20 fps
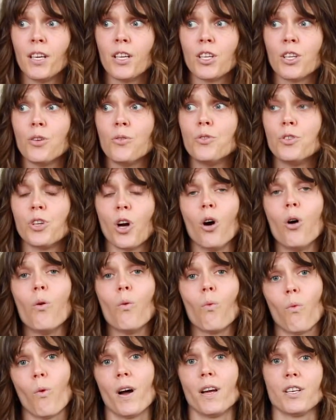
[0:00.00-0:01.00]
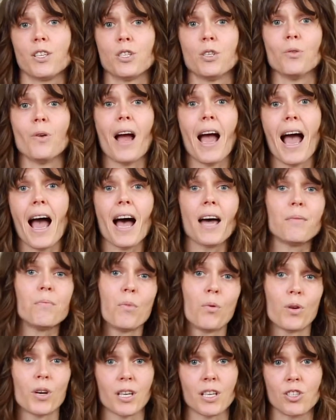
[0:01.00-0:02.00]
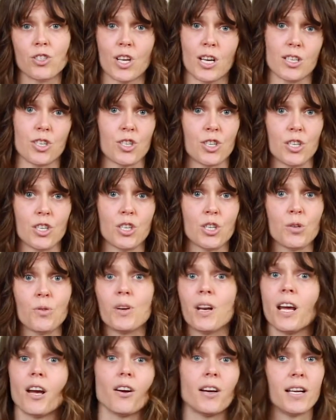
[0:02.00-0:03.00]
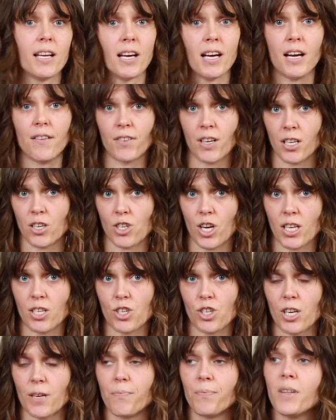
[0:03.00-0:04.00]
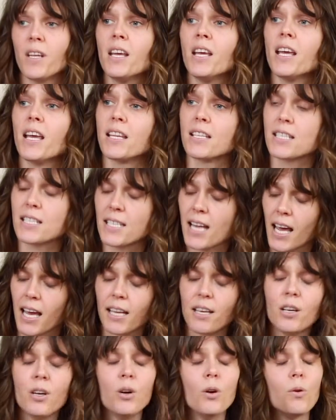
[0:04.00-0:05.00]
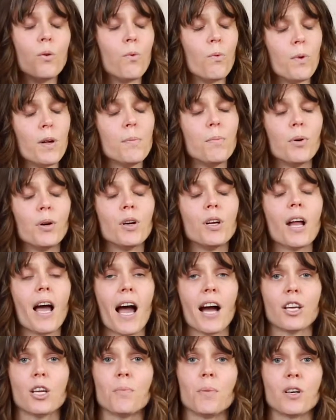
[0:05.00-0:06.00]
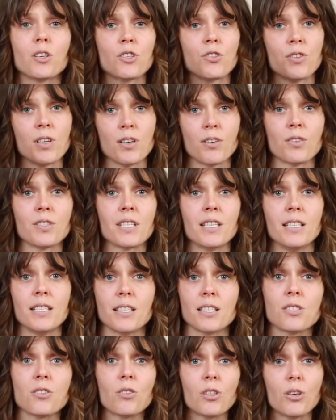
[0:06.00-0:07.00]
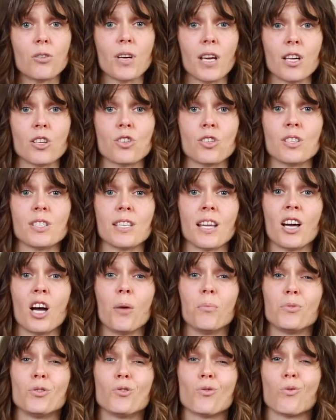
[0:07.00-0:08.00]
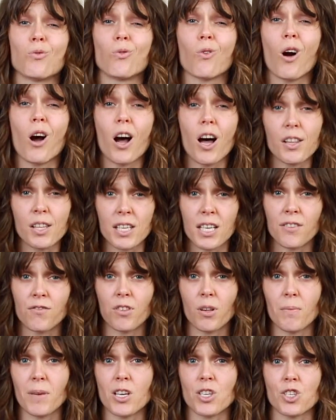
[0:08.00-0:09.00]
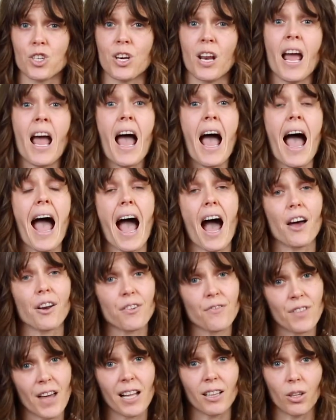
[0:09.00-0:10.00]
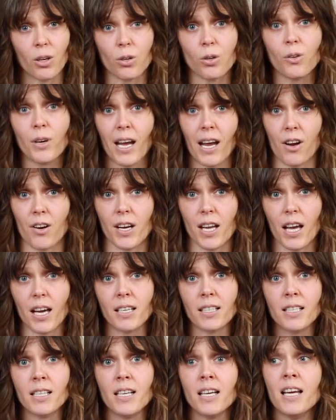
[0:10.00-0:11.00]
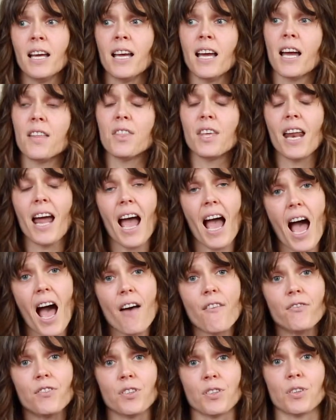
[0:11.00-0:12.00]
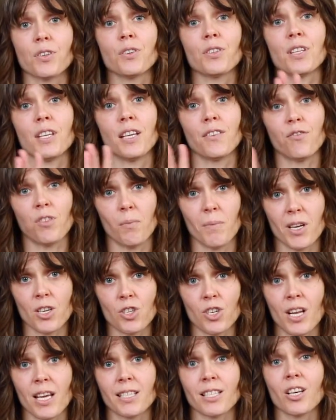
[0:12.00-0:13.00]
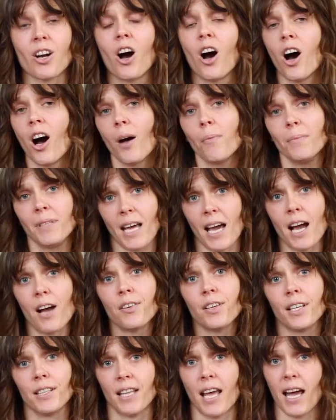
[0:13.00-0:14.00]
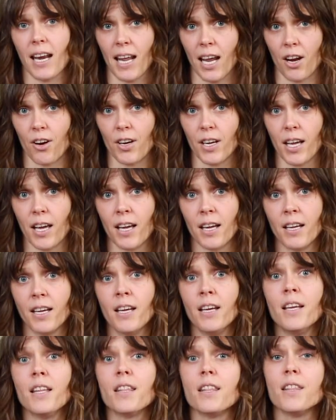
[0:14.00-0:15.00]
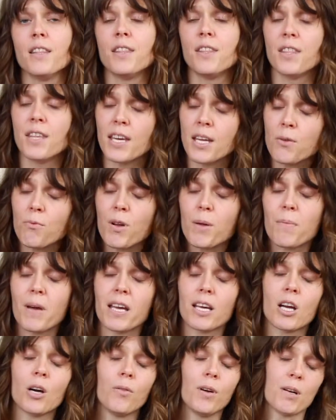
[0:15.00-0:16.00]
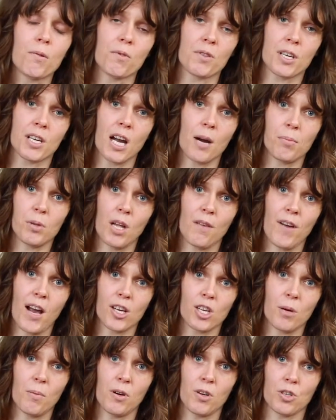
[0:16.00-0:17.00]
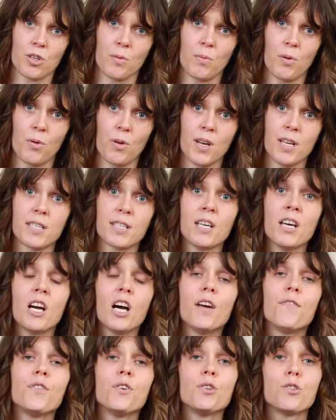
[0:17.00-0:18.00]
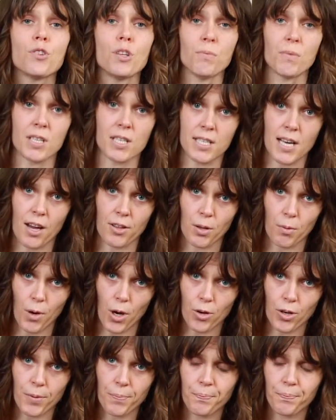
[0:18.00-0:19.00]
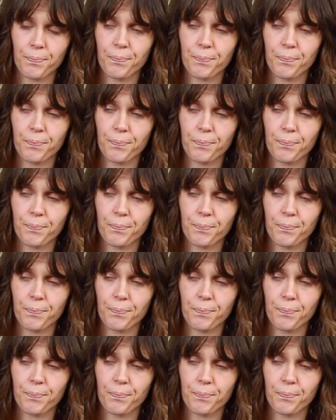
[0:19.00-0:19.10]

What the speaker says: You don't want to add more congestion to an area of congestion. Instead, we put acupuncture needles in distal locations that help draw the inflammation out of that local area. And then after the inflammation has calmed down in that area, then we may go in with a couple of acupuncture points, a few treatments down the road.